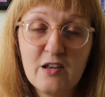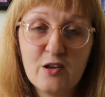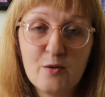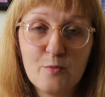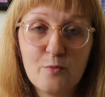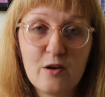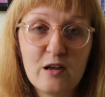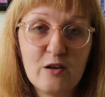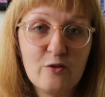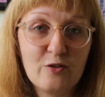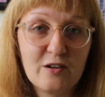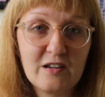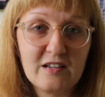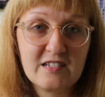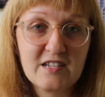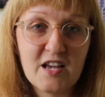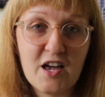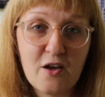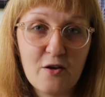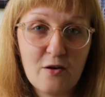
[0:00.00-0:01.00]
you can pre-order.
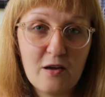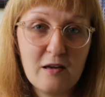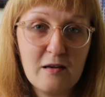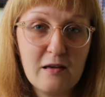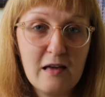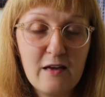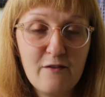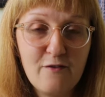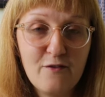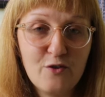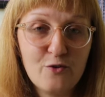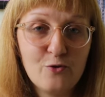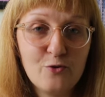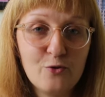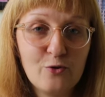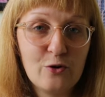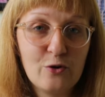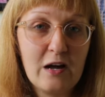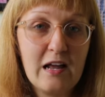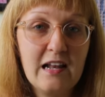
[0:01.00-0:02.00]
So if
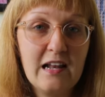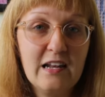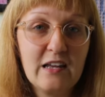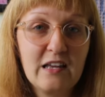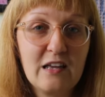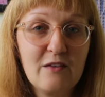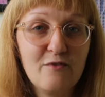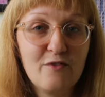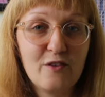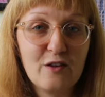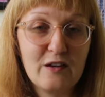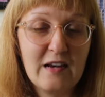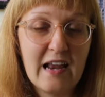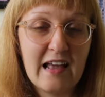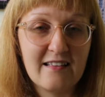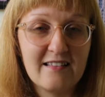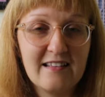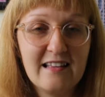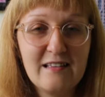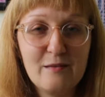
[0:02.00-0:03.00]
you're looking for your
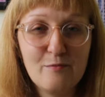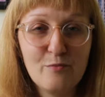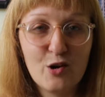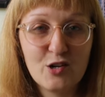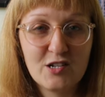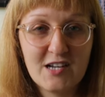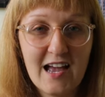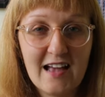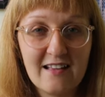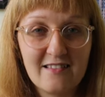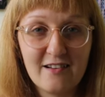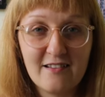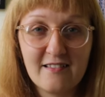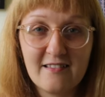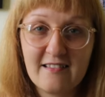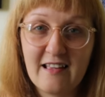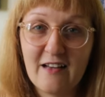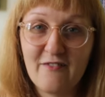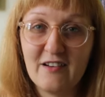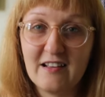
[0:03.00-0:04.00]
next knitting project,
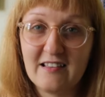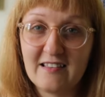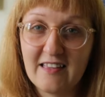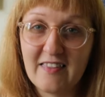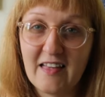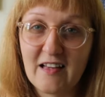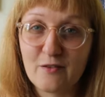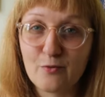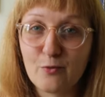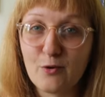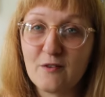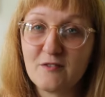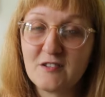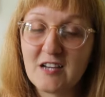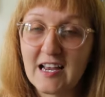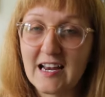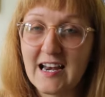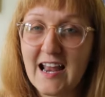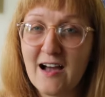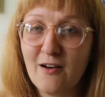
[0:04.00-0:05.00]
I'd definitely say that's worth
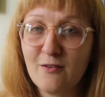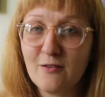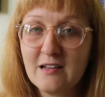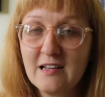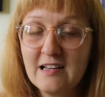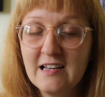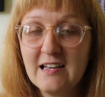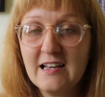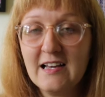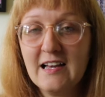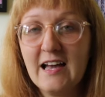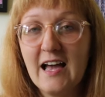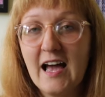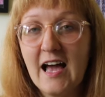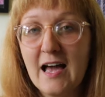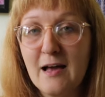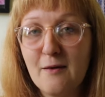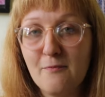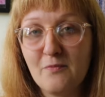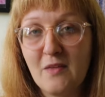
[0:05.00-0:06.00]
checking out.
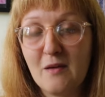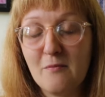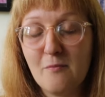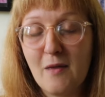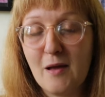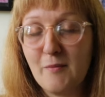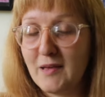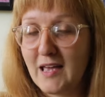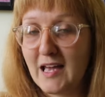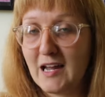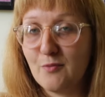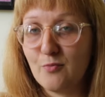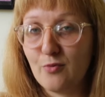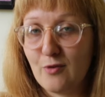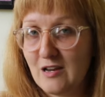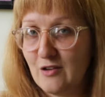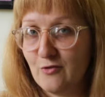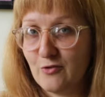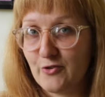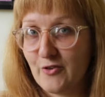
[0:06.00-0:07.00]
And maybe getting a
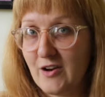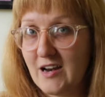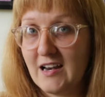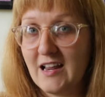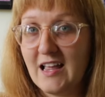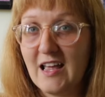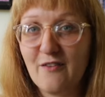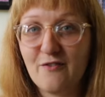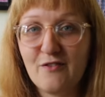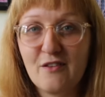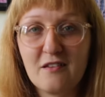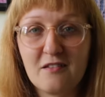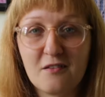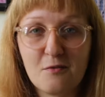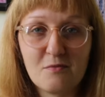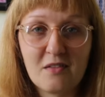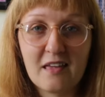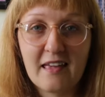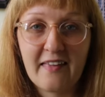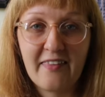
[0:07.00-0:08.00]
pre-order in if there's
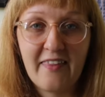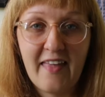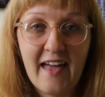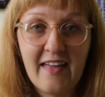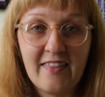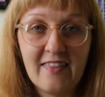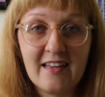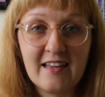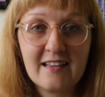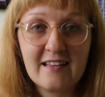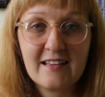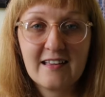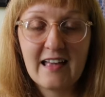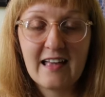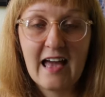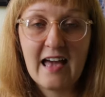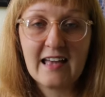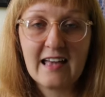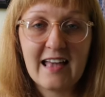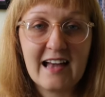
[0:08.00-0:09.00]
something in there
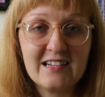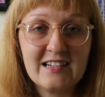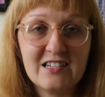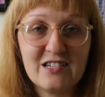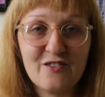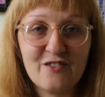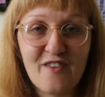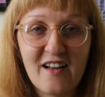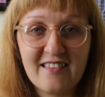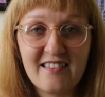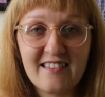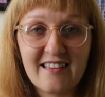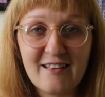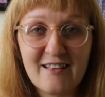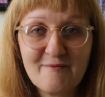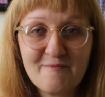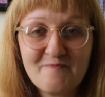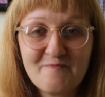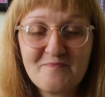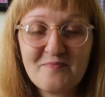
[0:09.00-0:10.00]
that catches your fancy.